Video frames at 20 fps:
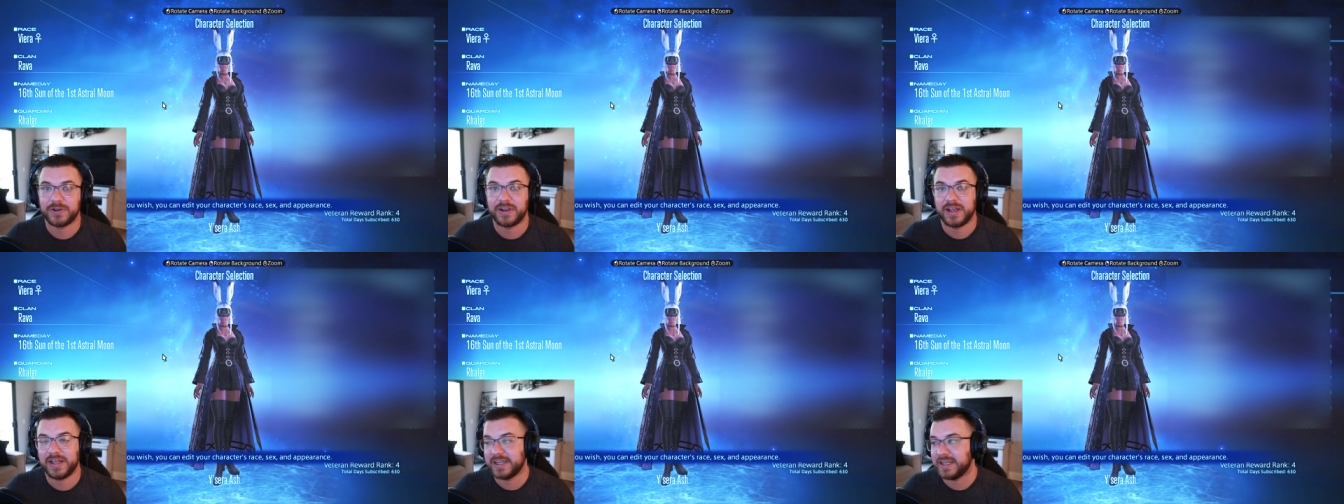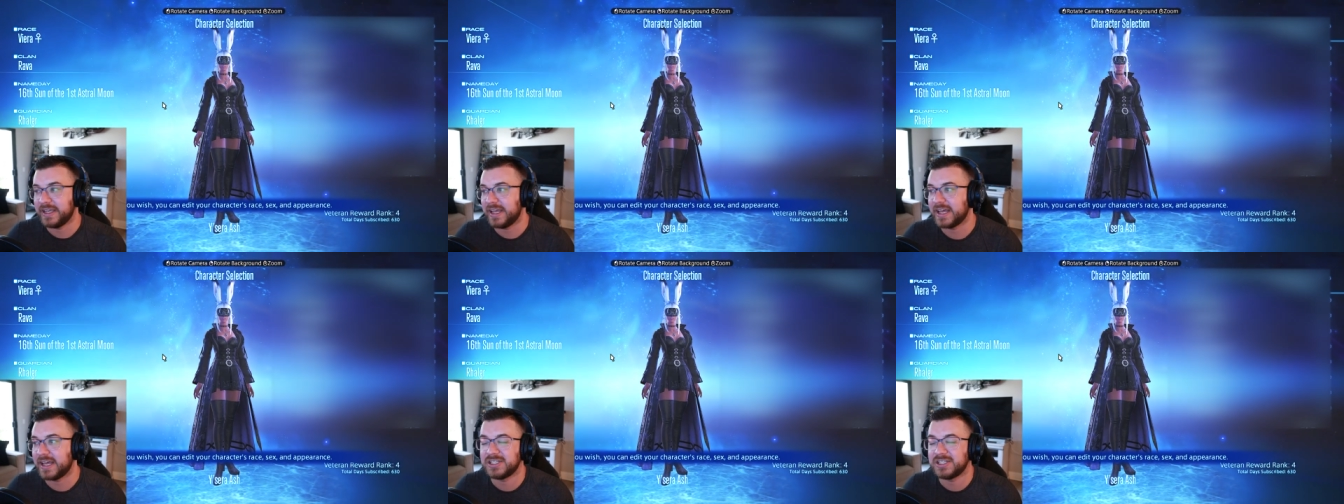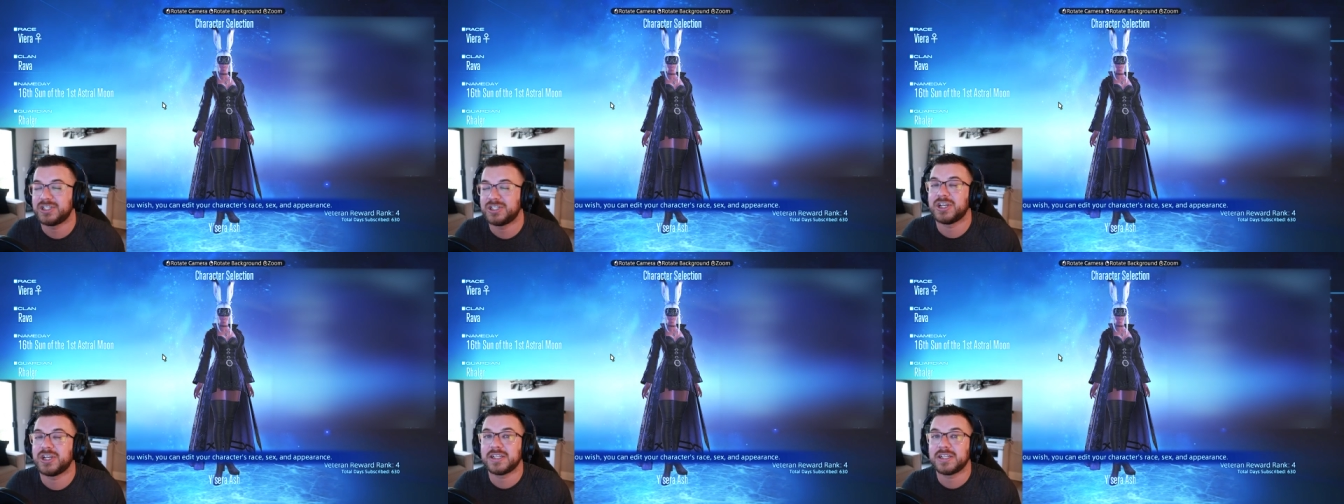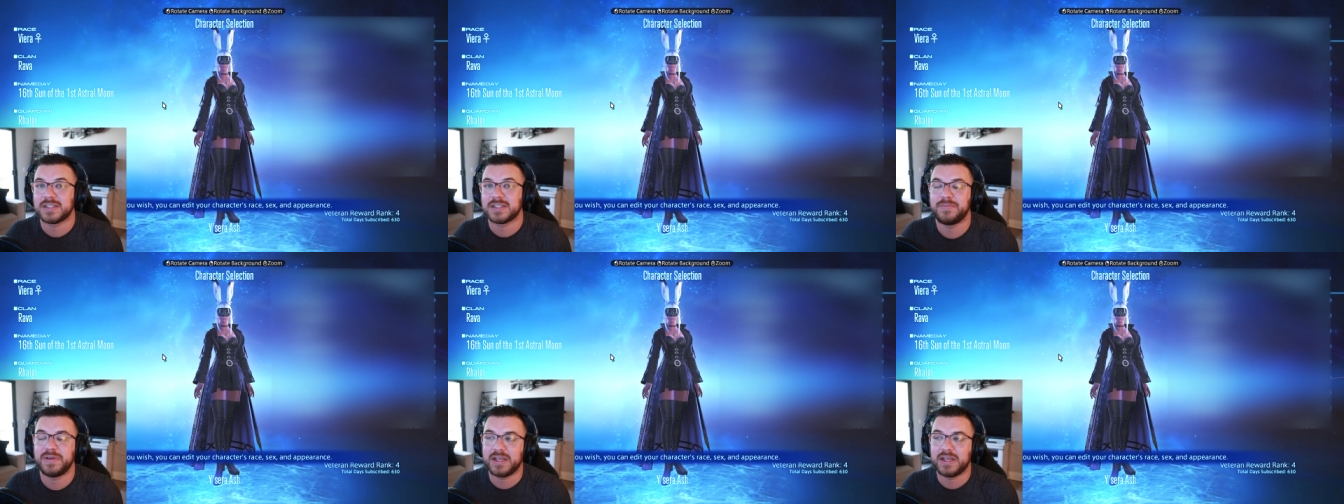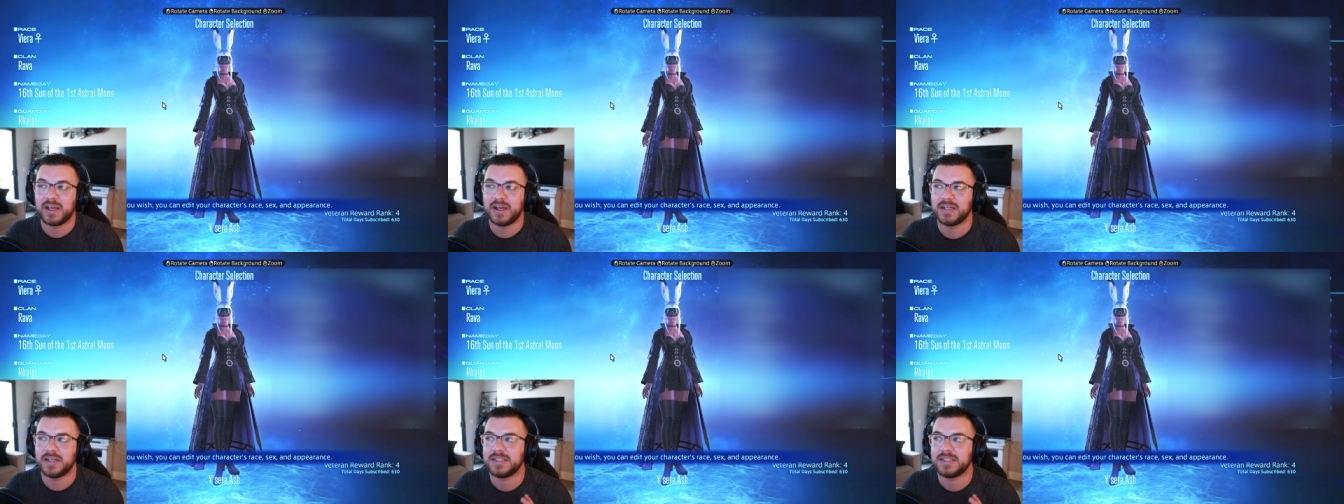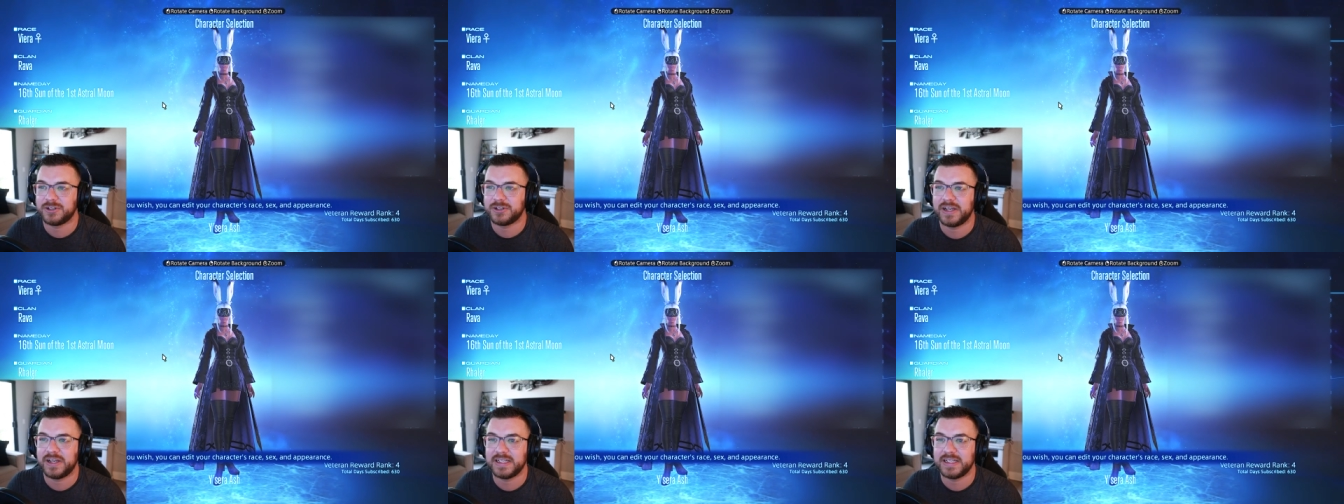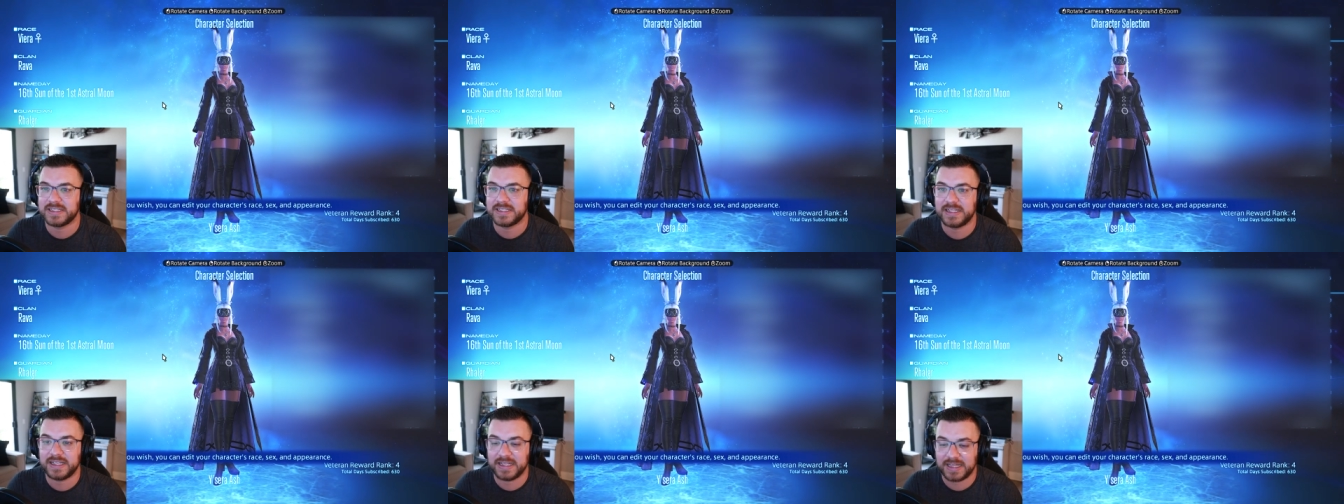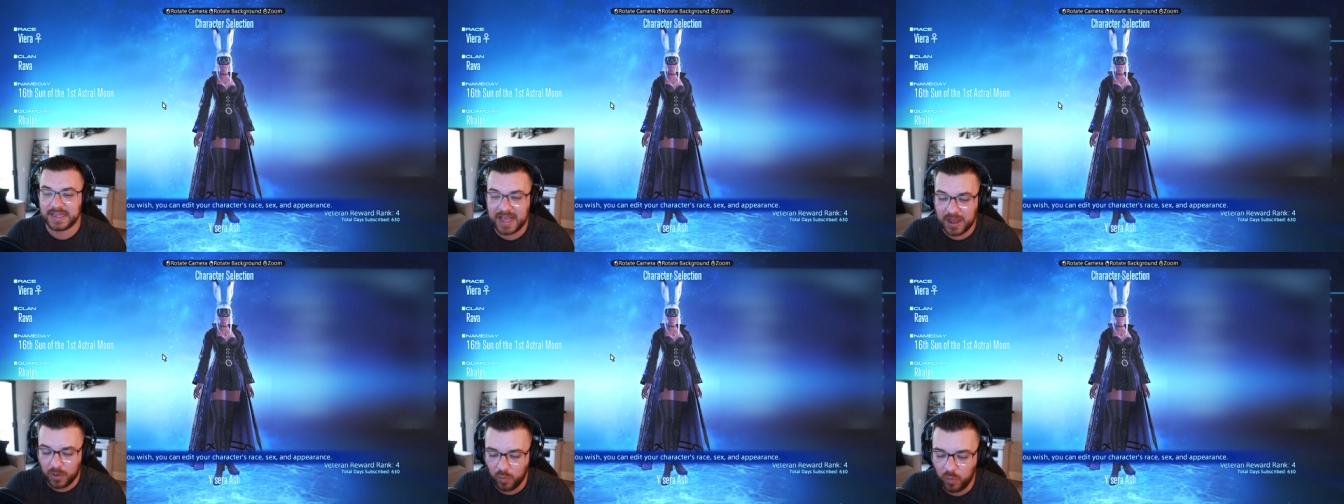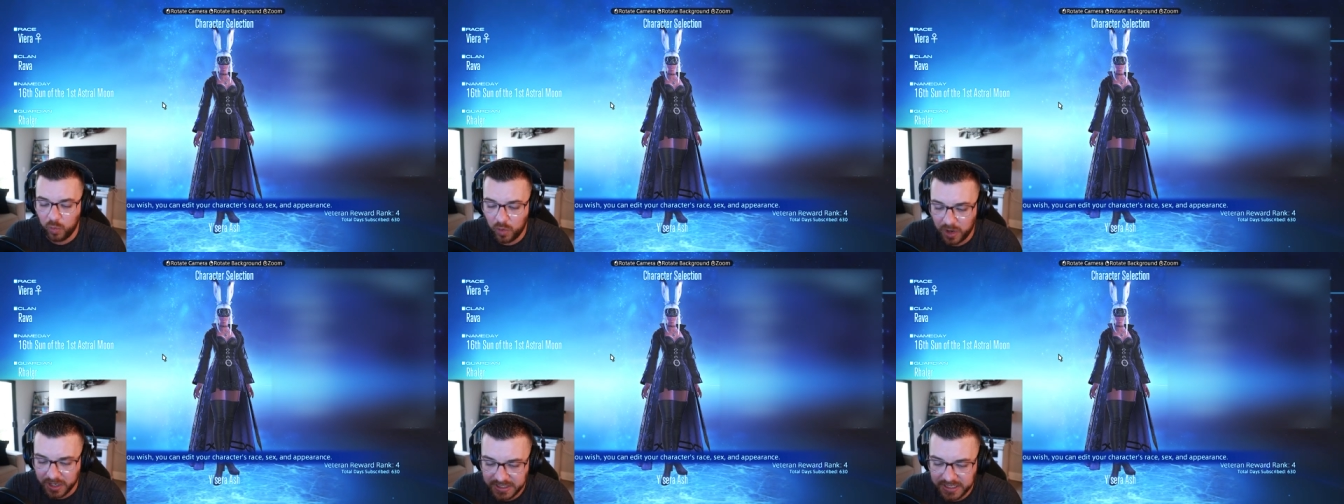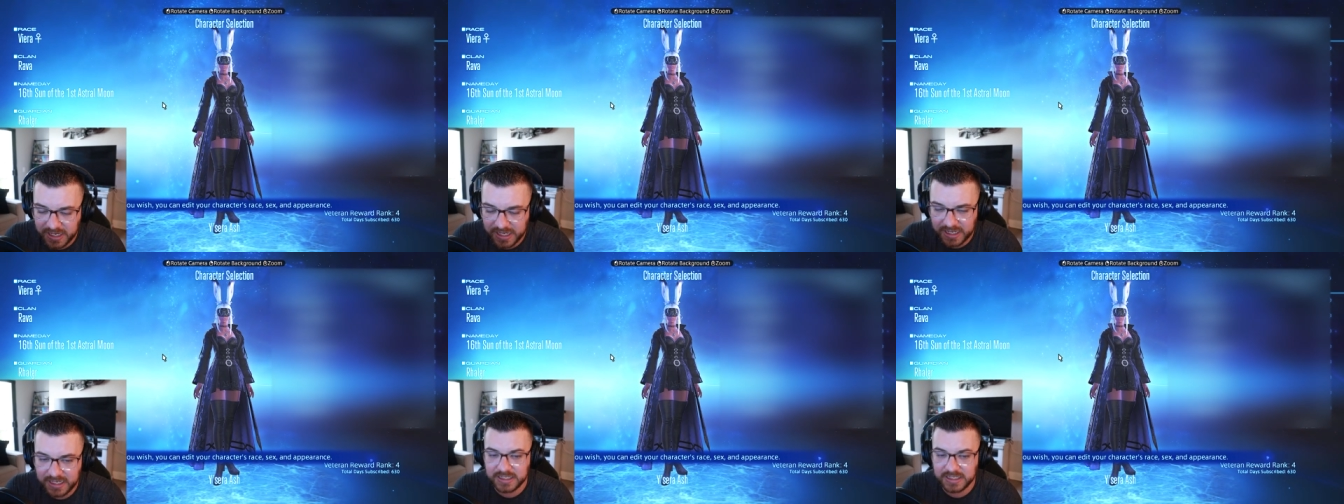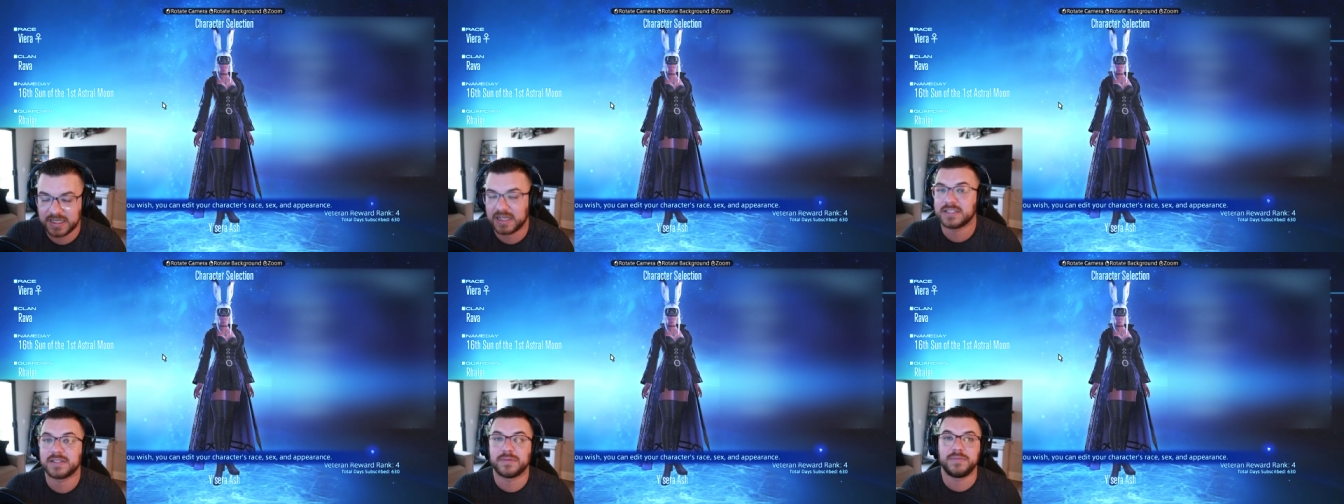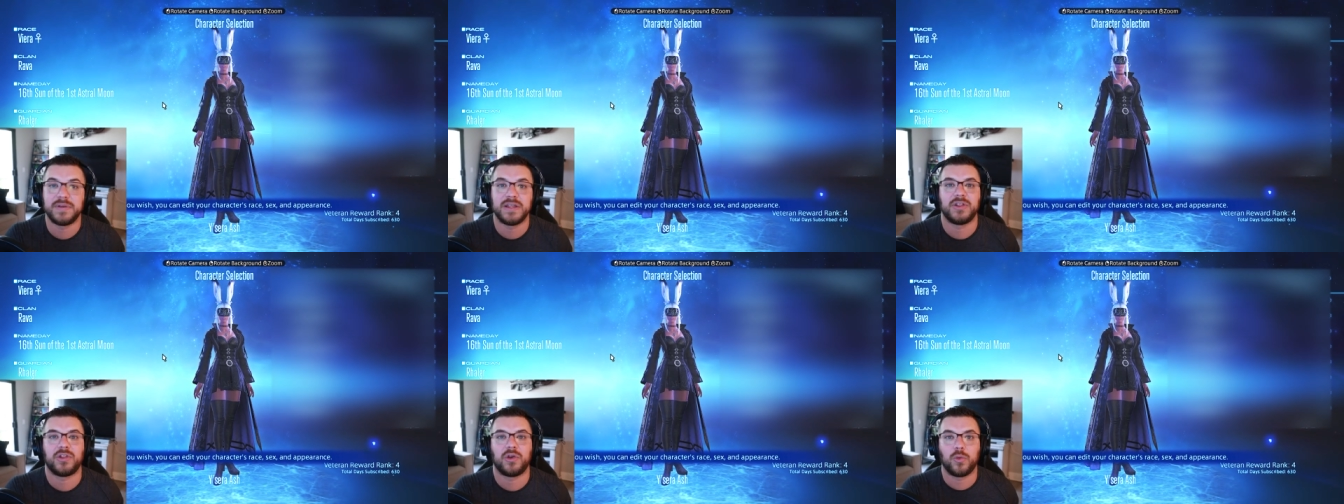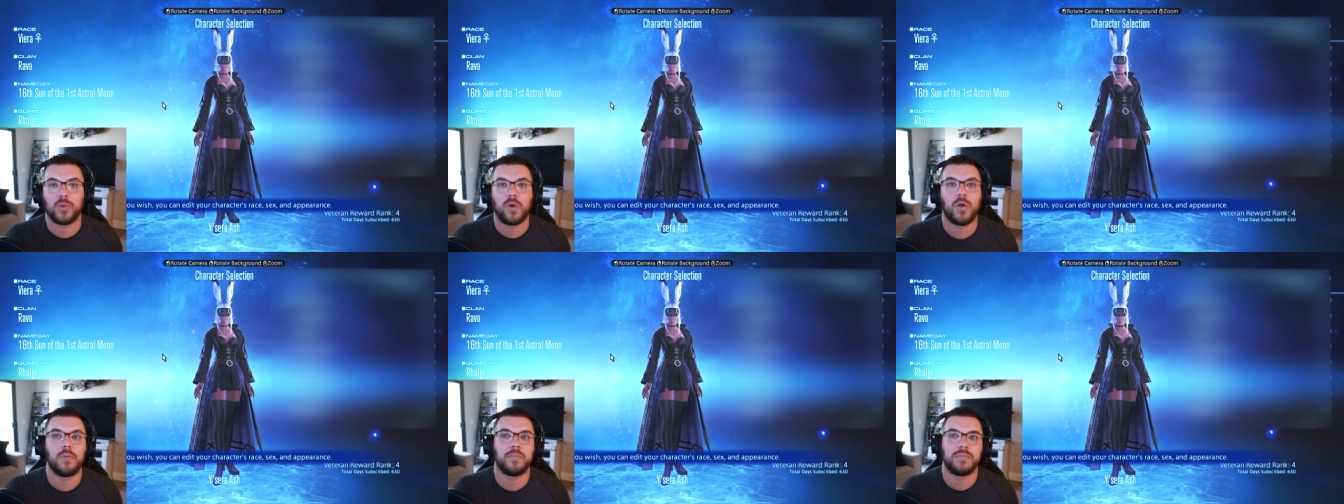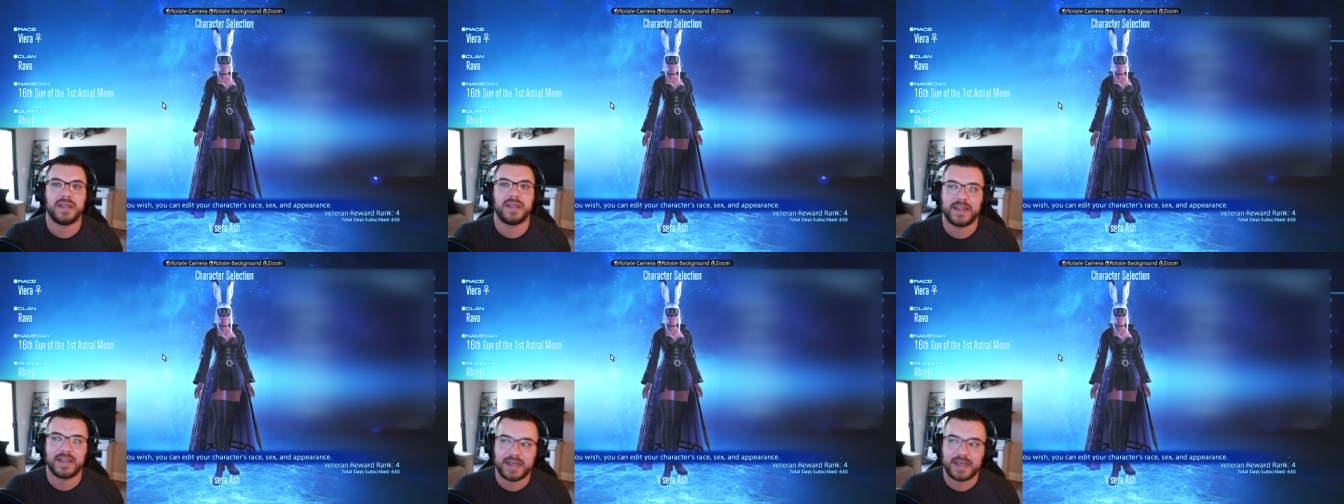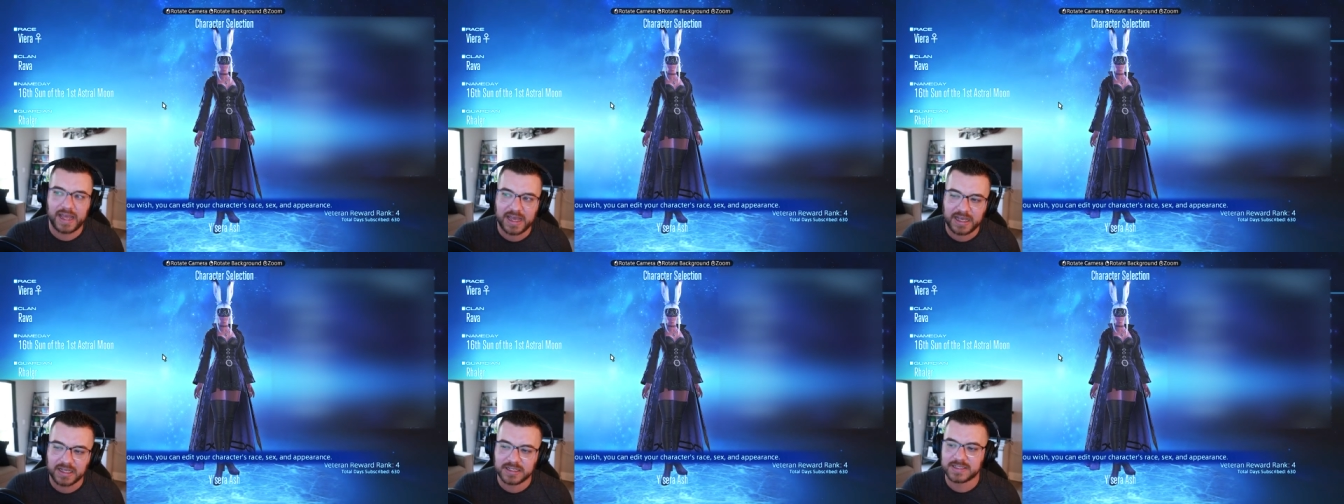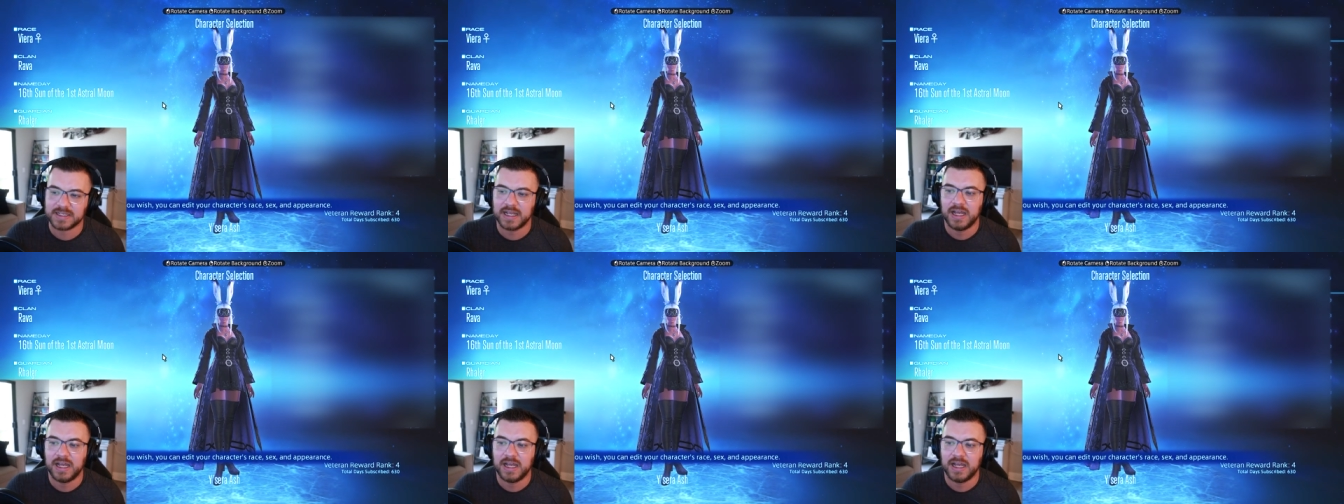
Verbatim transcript: And again, just because there isn't that one day doesn't mean there won't be the next.